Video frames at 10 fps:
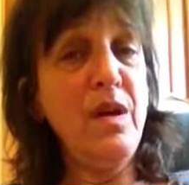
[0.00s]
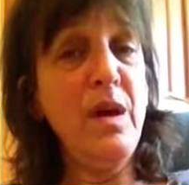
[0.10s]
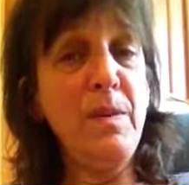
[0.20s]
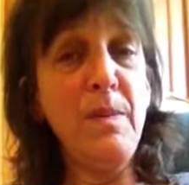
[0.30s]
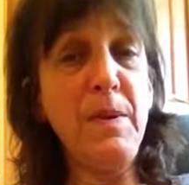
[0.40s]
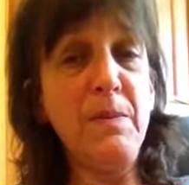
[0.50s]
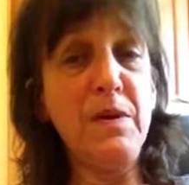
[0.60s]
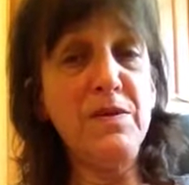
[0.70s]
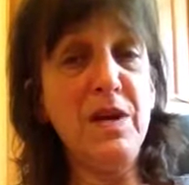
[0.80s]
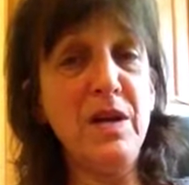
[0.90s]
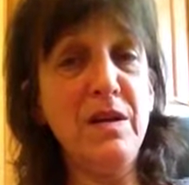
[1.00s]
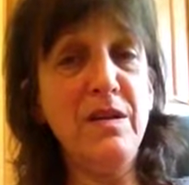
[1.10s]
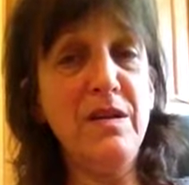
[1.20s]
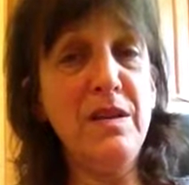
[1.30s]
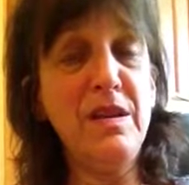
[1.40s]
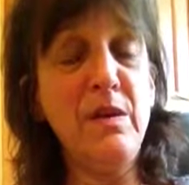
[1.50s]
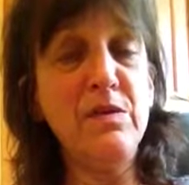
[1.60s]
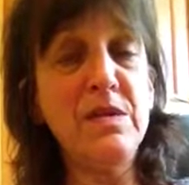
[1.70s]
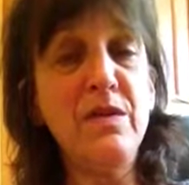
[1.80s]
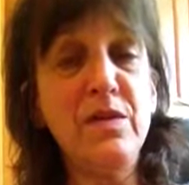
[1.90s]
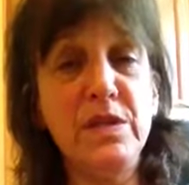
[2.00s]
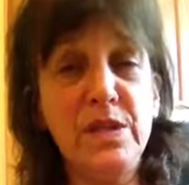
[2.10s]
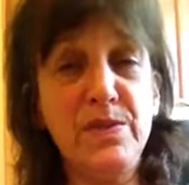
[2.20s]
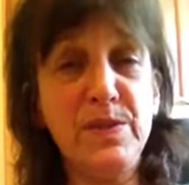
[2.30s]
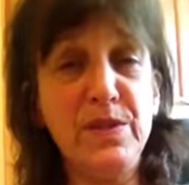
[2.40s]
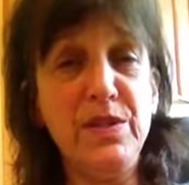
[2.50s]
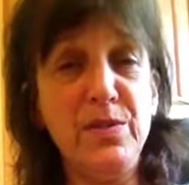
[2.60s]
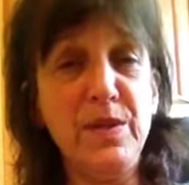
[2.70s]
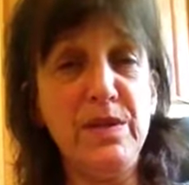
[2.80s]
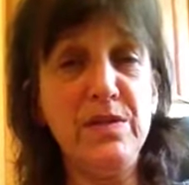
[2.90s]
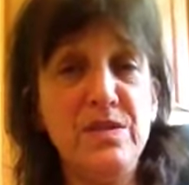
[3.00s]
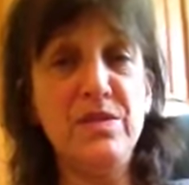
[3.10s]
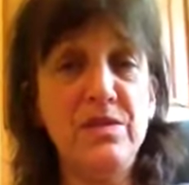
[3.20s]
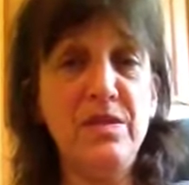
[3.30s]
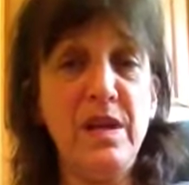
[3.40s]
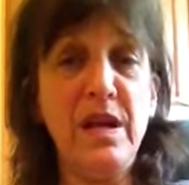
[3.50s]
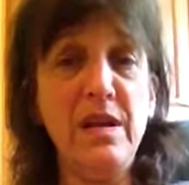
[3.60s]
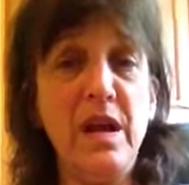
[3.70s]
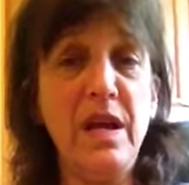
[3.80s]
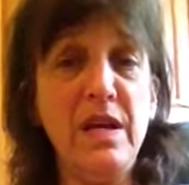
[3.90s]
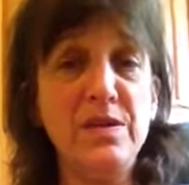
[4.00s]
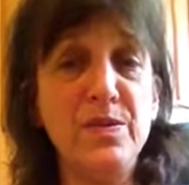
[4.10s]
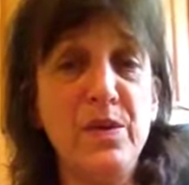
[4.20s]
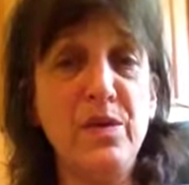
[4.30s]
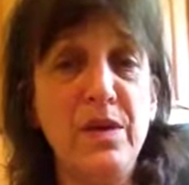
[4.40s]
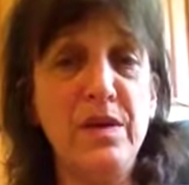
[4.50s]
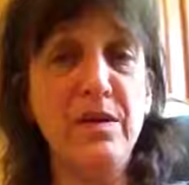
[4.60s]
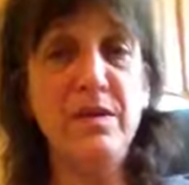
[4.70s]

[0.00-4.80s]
a puppy mill dog that was never touched by humans and not housebroken.